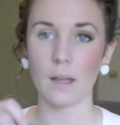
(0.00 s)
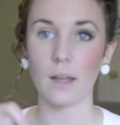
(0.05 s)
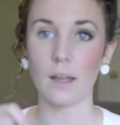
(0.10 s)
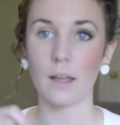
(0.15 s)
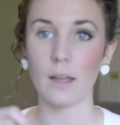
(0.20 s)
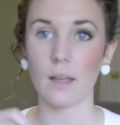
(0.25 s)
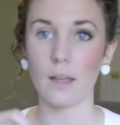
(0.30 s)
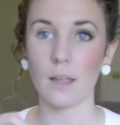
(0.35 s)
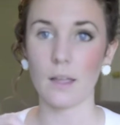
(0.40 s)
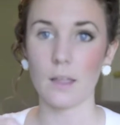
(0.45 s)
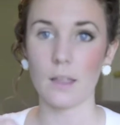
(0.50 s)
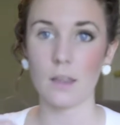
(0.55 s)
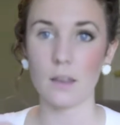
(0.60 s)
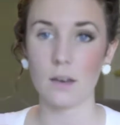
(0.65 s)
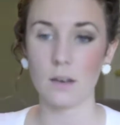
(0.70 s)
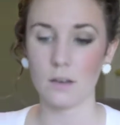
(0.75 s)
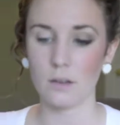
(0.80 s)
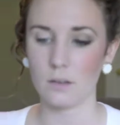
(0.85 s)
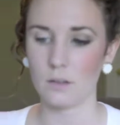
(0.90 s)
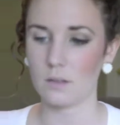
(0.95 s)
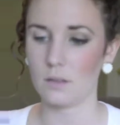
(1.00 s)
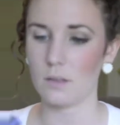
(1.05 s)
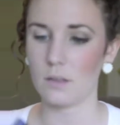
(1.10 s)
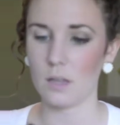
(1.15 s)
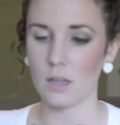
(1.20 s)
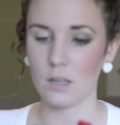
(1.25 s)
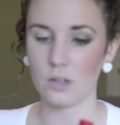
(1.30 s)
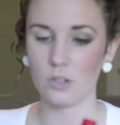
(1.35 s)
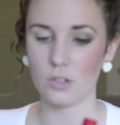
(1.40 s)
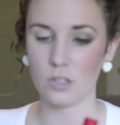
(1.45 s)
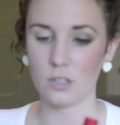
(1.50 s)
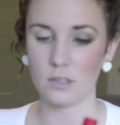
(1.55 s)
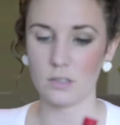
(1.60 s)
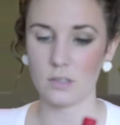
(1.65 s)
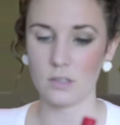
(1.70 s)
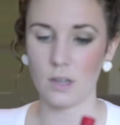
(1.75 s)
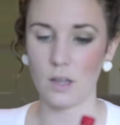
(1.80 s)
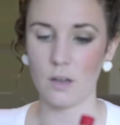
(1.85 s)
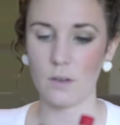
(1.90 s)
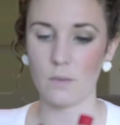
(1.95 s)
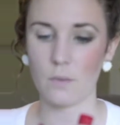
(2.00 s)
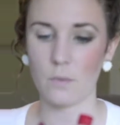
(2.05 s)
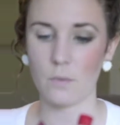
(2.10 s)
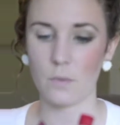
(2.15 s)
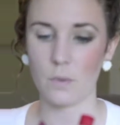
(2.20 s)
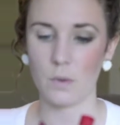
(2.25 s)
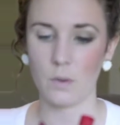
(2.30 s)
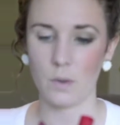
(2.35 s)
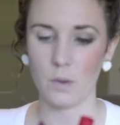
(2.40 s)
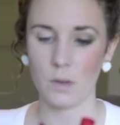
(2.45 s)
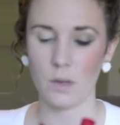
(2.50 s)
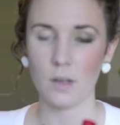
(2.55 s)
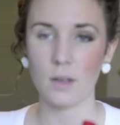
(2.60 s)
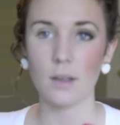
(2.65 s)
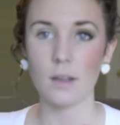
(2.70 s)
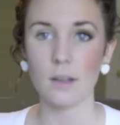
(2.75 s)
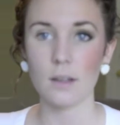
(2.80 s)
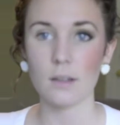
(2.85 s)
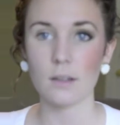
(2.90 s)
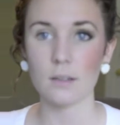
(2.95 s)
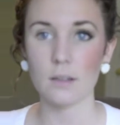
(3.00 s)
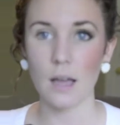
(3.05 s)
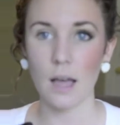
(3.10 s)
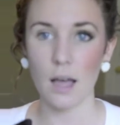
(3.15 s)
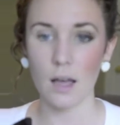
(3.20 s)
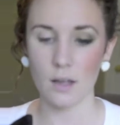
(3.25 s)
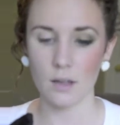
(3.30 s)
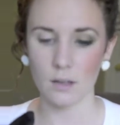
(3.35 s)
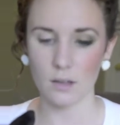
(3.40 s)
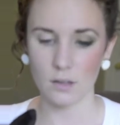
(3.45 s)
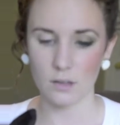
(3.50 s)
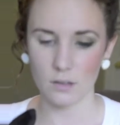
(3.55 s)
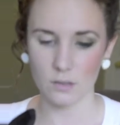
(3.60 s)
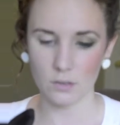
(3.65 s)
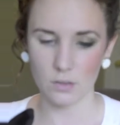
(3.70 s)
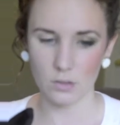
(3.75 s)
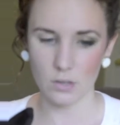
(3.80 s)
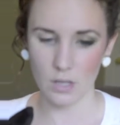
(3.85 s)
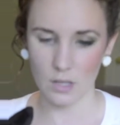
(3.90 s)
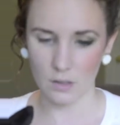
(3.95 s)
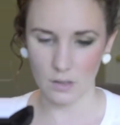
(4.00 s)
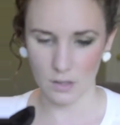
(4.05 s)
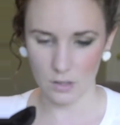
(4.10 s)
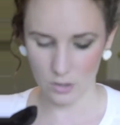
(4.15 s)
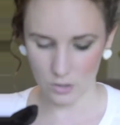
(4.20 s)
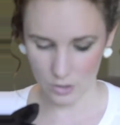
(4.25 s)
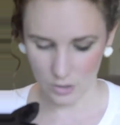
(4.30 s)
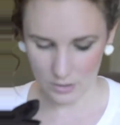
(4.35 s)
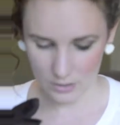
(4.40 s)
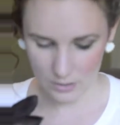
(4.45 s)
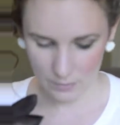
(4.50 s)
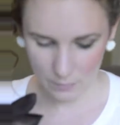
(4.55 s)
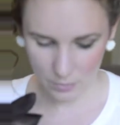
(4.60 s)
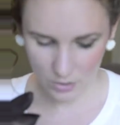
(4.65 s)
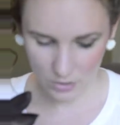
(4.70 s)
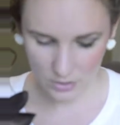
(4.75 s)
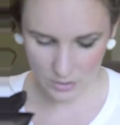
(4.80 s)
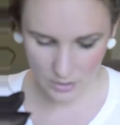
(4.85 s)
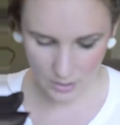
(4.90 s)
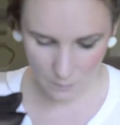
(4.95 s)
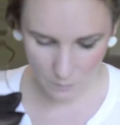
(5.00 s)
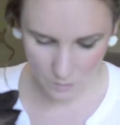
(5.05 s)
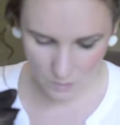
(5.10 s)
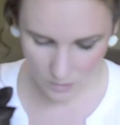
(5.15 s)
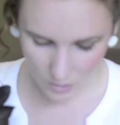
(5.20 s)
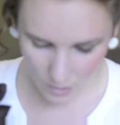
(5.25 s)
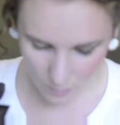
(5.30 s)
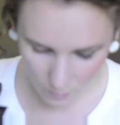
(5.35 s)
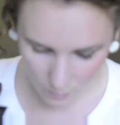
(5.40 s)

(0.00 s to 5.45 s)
in the interest of not looking like a crazy person, I'm just going to